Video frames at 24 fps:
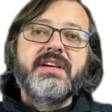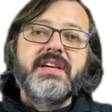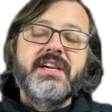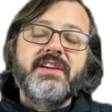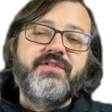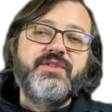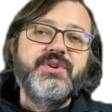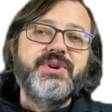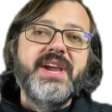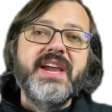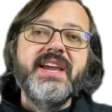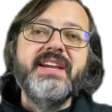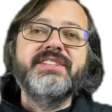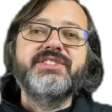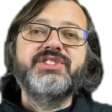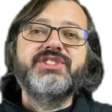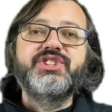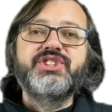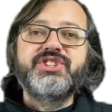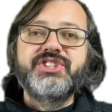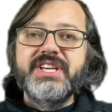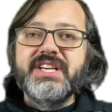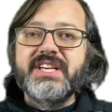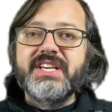If you can't
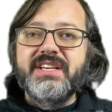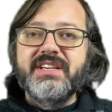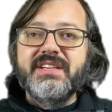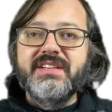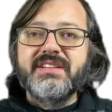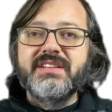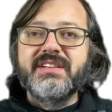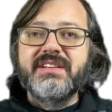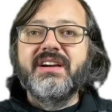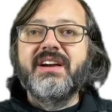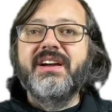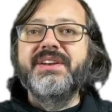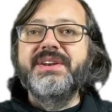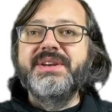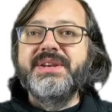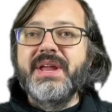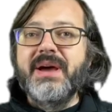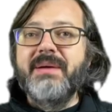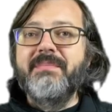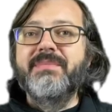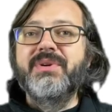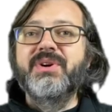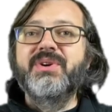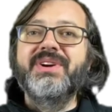see a
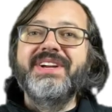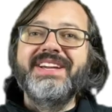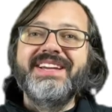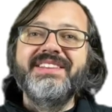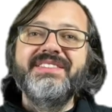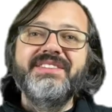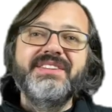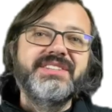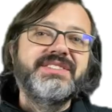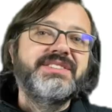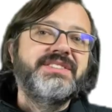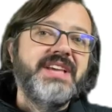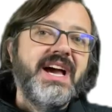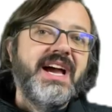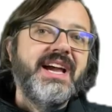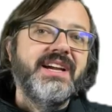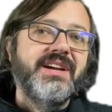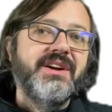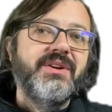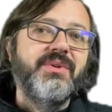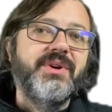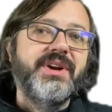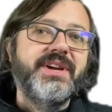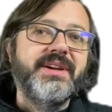number in this
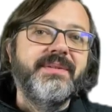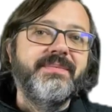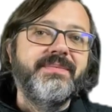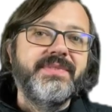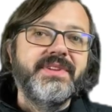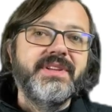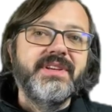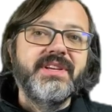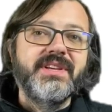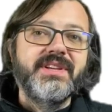diagram,